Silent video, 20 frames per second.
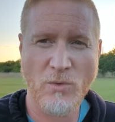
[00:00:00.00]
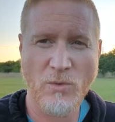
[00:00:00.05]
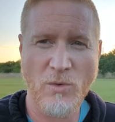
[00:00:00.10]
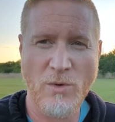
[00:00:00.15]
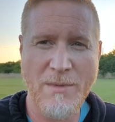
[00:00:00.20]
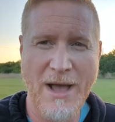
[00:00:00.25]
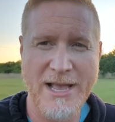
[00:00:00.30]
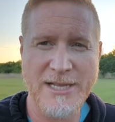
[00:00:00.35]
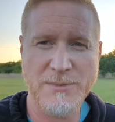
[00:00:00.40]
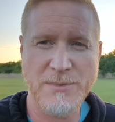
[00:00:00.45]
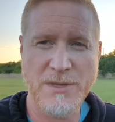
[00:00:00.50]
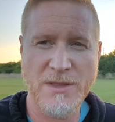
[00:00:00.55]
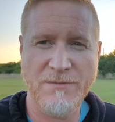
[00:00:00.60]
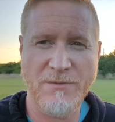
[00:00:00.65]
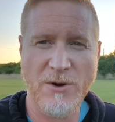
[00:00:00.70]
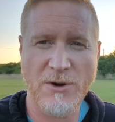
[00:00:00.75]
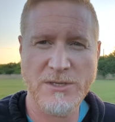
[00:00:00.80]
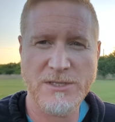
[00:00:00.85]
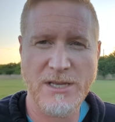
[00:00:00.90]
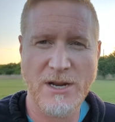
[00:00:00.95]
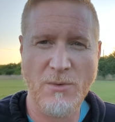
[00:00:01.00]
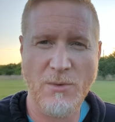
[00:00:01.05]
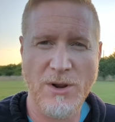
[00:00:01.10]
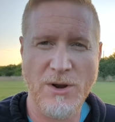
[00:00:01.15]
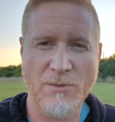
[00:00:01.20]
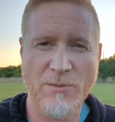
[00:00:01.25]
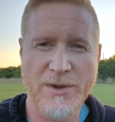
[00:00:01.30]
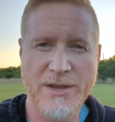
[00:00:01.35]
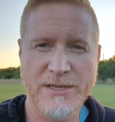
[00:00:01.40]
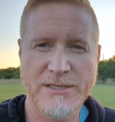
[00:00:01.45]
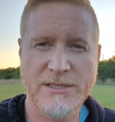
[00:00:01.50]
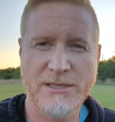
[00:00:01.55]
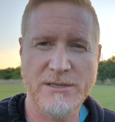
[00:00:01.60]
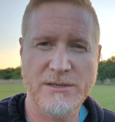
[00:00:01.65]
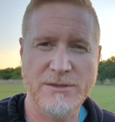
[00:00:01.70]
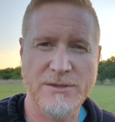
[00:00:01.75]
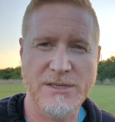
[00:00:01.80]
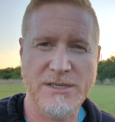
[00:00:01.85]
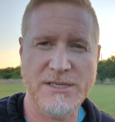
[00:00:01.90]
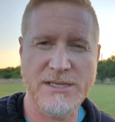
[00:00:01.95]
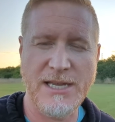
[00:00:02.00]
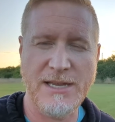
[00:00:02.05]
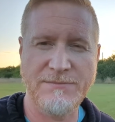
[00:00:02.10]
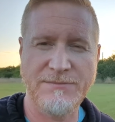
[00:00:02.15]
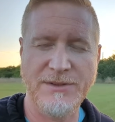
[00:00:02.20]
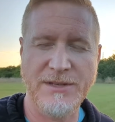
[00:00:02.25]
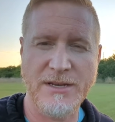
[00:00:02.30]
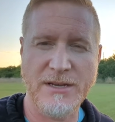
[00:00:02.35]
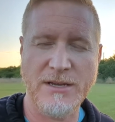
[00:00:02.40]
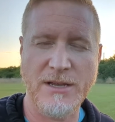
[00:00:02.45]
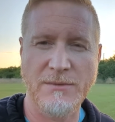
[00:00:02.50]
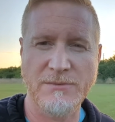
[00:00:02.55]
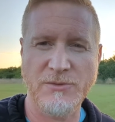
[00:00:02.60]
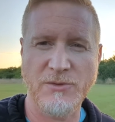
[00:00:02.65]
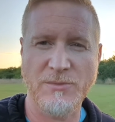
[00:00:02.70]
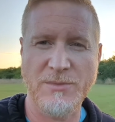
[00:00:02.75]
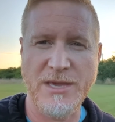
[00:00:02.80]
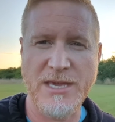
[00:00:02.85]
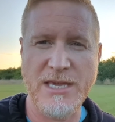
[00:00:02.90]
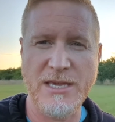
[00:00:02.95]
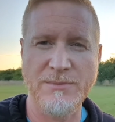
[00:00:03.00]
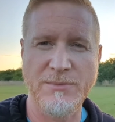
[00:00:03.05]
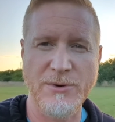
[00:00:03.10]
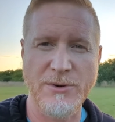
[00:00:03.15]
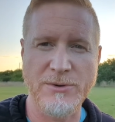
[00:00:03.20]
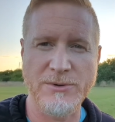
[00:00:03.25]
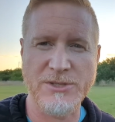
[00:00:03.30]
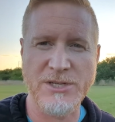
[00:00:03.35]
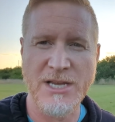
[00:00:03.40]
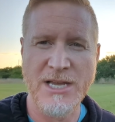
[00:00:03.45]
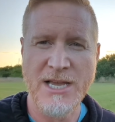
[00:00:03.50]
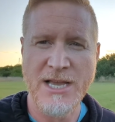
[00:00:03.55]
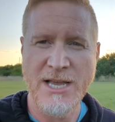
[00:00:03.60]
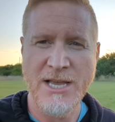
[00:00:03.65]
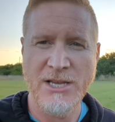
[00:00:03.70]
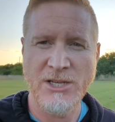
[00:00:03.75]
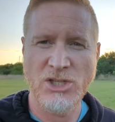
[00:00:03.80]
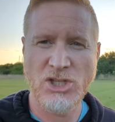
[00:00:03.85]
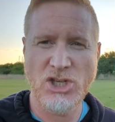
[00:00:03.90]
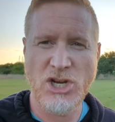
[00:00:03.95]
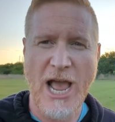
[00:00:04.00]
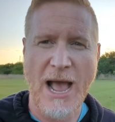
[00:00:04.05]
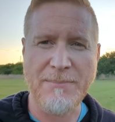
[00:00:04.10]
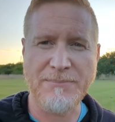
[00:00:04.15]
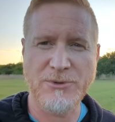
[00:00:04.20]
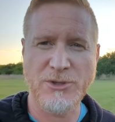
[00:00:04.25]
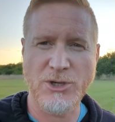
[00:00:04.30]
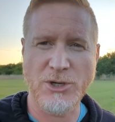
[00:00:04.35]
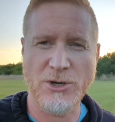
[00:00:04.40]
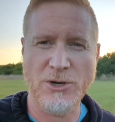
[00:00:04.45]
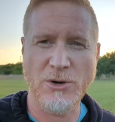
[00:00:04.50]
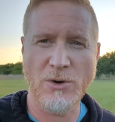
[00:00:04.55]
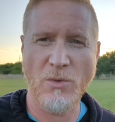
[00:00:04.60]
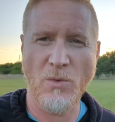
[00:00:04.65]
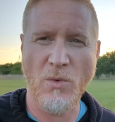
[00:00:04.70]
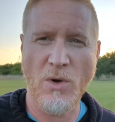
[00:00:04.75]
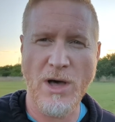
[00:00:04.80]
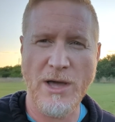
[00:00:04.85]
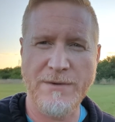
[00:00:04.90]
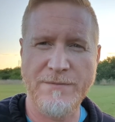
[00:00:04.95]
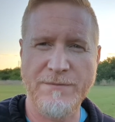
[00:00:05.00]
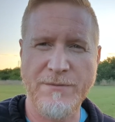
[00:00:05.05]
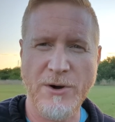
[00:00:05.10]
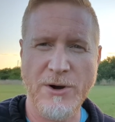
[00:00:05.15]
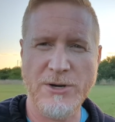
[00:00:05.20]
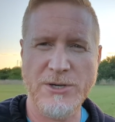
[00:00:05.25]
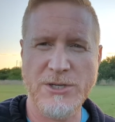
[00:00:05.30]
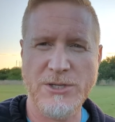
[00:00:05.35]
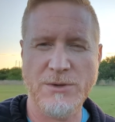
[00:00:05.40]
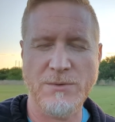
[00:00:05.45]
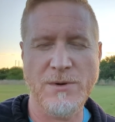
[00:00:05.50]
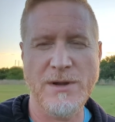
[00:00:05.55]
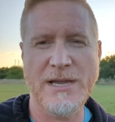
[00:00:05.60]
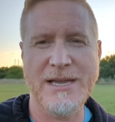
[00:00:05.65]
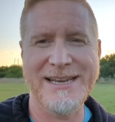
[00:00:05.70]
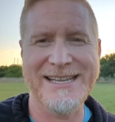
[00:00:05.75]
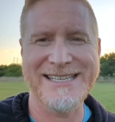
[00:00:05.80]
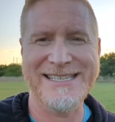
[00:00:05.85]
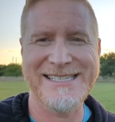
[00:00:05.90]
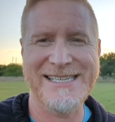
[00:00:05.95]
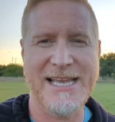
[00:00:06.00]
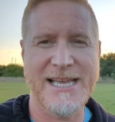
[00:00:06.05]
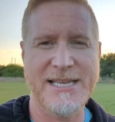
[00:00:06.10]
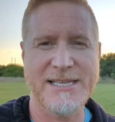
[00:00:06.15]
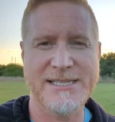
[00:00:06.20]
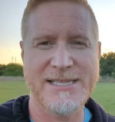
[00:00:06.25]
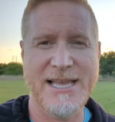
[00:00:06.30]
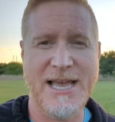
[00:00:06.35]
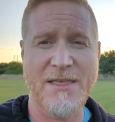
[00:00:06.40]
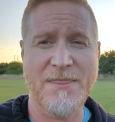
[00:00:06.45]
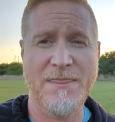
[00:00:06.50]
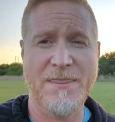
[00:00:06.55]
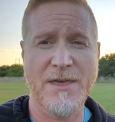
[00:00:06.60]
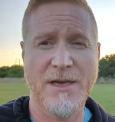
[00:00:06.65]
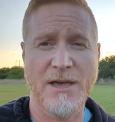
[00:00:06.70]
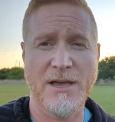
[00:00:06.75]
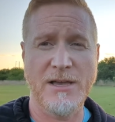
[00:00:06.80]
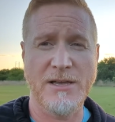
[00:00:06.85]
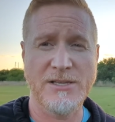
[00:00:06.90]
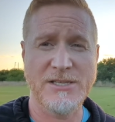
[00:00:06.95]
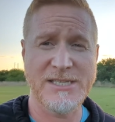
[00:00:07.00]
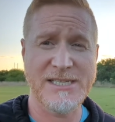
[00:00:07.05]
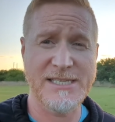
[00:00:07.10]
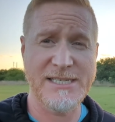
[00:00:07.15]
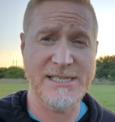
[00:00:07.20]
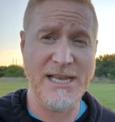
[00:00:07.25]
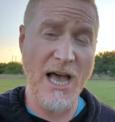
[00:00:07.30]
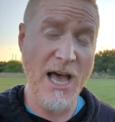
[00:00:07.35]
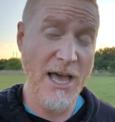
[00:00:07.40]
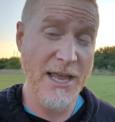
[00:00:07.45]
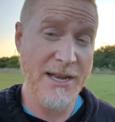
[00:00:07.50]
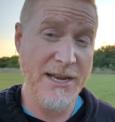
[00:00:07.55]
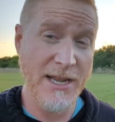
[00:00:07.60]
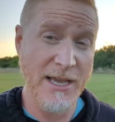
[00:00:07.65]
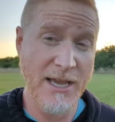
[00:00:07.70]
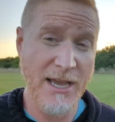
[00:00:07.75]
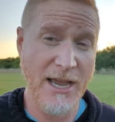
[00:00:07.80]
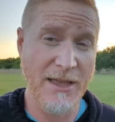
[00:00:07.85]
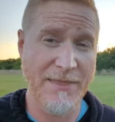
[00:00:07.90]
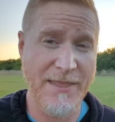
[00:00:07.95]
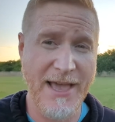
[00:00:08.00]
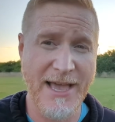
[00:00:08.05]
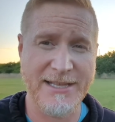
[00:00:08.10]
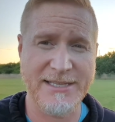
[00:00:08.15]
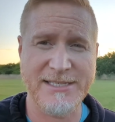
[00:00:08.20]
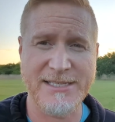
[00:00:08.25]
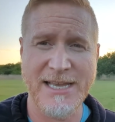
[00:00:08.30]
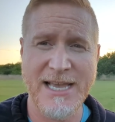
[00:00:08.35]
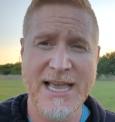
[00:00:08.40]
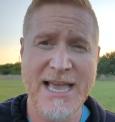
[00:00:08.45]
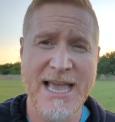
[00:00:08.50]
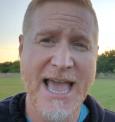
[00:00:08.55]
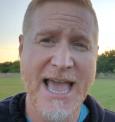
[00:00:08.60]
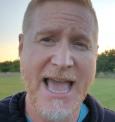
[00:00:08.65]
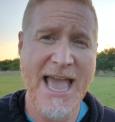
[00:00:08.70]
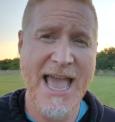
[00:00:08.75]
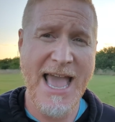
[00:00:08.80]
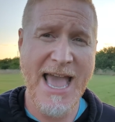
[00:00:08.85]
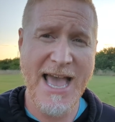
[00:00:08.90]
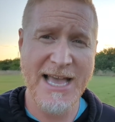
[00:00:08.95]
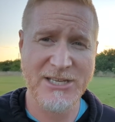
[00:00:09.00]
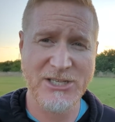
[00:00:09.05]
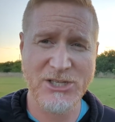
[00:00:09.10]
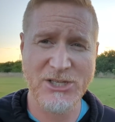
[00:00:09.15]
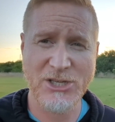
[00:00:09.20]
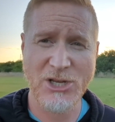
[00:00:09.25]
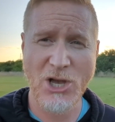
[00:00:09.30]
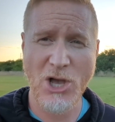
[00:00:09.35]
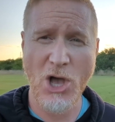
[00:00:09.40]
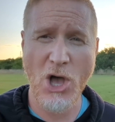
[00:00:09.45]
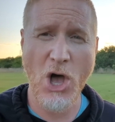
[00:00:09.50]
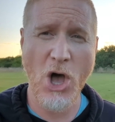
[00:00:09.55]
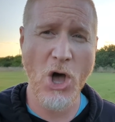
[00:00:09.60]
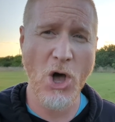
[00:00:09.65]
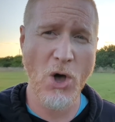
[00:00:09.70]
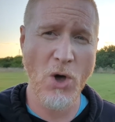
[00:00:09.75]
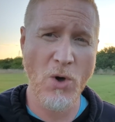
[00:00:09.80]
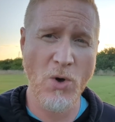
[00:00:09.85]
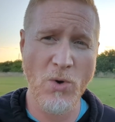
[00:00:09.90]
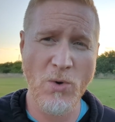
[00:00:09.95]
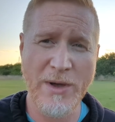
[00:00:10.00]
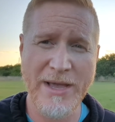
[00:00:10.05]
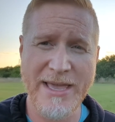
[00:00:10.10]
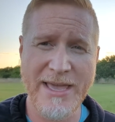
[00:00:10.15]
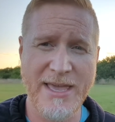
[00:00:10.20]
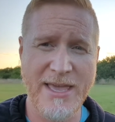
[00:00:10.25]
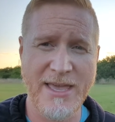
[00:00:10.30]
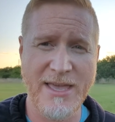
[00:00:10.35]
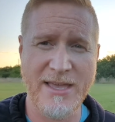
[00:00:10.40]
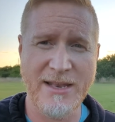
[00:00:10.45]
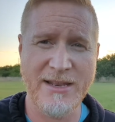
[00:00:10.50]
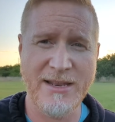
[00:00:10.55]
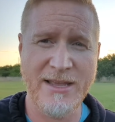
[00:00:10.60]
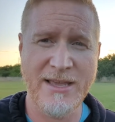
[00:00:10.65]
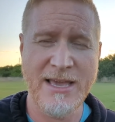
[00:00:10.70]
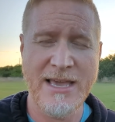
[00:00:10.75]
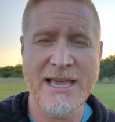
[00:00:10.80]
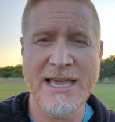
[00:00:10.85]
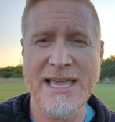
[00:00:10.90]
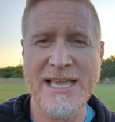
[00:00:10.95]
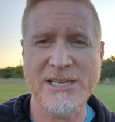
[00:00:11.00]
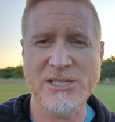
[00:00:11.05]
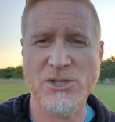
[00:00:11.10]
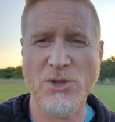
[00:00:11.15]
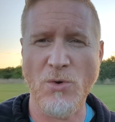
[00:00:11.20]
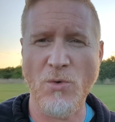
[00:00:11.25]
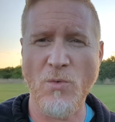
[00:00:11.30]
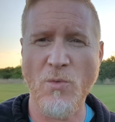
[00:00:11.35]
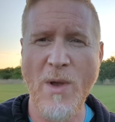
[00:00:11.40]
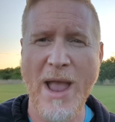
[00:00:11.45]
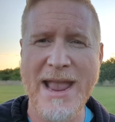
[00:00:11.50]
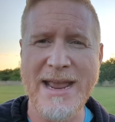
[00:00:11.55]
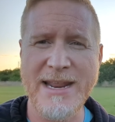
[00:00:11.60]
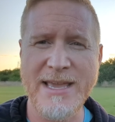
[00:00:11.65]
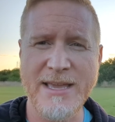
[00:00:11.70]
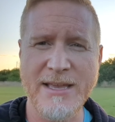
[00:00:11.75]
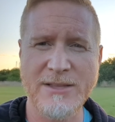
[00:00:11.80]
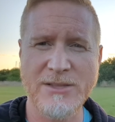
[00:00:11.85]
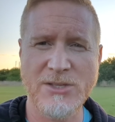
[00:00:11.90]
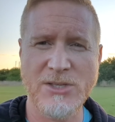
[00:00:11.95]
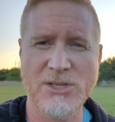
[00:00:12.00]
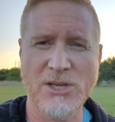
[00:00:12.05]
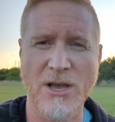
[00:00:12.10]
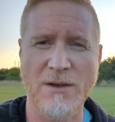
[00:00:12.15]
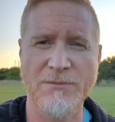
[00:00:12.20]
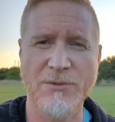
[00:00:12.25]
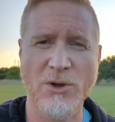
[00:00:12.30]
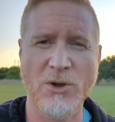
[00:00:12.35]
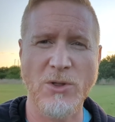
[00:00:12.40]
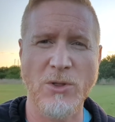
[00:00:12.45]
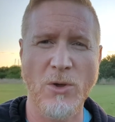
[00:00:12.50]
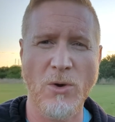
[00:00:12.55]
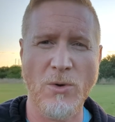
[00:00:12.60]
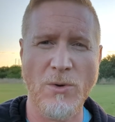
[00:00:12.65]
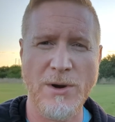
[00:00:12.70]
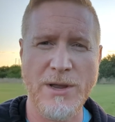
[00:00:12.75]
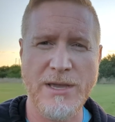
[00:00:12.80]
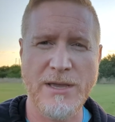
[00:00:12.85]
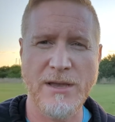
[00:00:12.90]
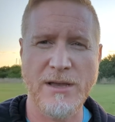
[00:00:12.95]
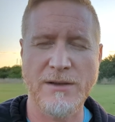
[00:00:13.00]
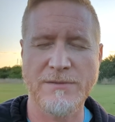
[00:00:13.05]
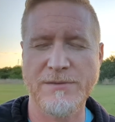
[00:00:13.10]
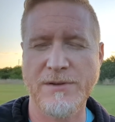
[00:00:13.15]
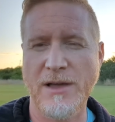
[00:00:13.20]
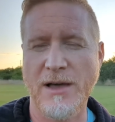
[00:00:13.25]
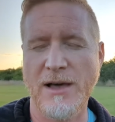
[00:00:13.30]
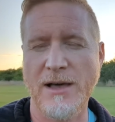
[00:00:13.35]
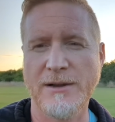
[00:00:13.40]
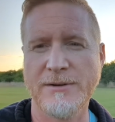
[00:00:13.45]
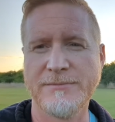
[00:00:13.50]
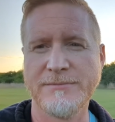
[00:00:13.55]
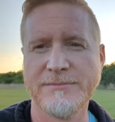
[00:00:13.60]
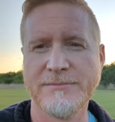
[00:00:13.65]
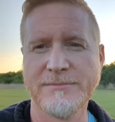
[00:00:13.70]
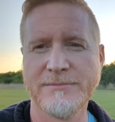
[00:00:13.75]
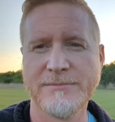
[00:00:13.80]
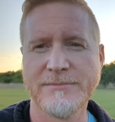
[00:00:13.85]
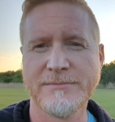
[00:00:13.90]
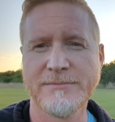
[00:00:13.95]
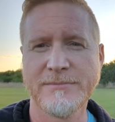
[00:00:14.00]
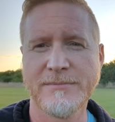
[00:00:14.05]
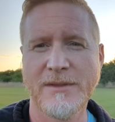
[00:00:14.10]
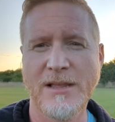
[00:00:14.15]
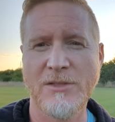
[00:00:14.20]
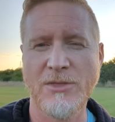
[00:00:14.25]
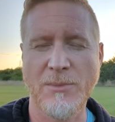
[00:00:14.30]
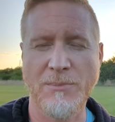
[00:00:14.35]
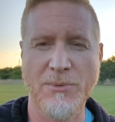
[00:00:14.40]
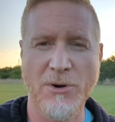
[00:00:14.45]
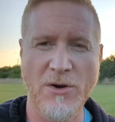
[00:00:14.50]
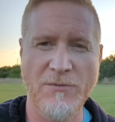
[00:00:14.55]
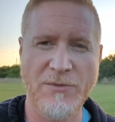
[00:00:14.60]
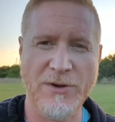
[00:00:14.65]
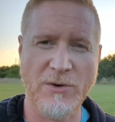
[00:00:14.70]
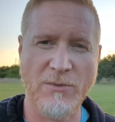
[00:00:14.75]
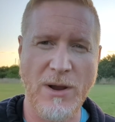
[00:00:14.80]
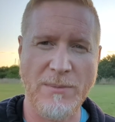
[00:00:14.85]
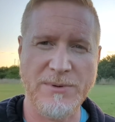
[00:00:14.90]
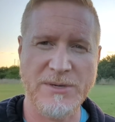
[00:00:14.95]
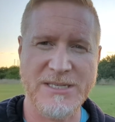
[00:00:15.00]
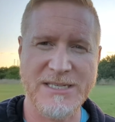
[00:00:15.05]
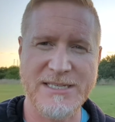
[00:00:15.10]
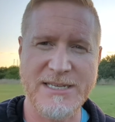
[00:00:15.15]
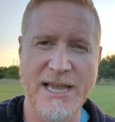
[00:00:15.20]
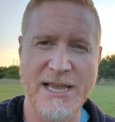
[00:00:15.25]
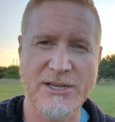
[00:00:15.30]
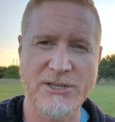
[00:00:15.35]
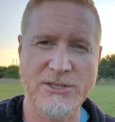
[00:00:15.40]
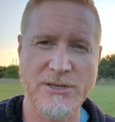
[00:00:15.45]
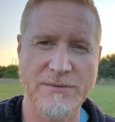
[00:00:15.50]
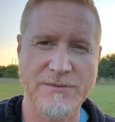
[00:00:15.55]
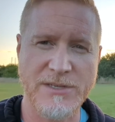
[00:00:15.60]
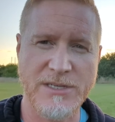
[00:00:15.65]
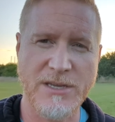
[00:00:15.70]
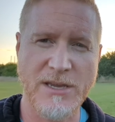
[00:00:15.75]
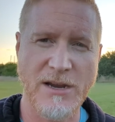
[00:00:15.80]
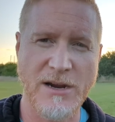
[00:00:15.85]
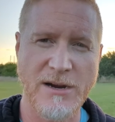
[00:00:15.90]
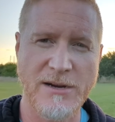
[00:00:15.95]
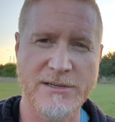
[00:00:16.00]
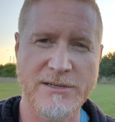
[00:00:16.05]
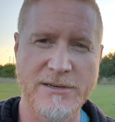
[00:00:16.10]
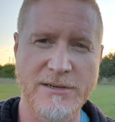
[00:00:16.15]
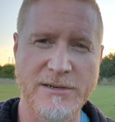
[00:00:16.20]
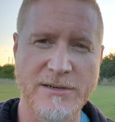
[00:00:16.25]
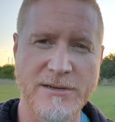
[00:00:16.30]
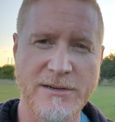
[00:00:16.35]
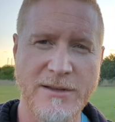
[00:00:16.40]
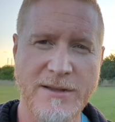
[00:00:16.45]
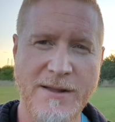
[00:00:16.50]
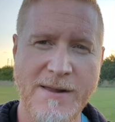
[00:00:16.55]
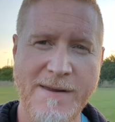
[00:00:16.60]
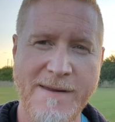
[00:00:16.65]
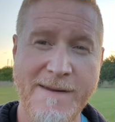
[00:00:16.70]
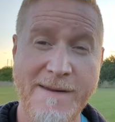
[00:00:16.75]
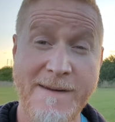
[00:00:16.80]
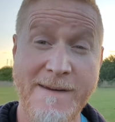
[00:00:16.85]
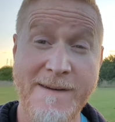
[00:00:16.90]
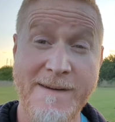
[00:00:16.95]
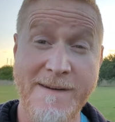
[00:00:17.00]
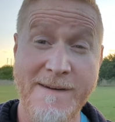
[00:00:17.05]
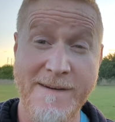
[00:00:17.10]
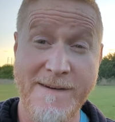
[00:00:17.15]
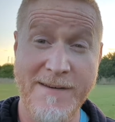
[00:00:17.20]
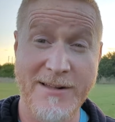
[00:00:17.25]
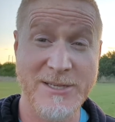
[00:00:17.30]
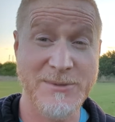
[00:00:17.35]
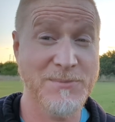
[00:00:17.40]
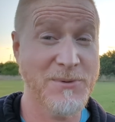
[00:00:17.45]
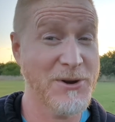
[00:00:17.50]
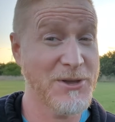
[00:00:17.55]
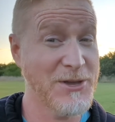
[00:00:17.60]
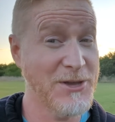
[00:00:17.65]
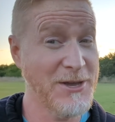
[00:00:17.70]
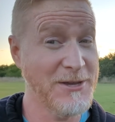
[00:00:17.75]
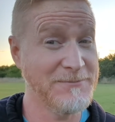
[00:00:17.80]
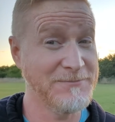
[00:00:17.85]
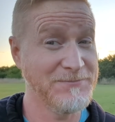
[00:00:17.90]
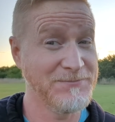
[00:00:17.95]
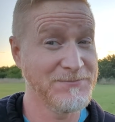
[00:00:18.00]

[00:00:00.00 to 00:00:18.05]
Reminds me of the verse that I want to read to you this evening. It comes from Hebrews chapter 1, verse 3, and it says that the sun, and that's S-O-N, is the radiance of the glory of God and the perfect representation of his character. It's pretty good.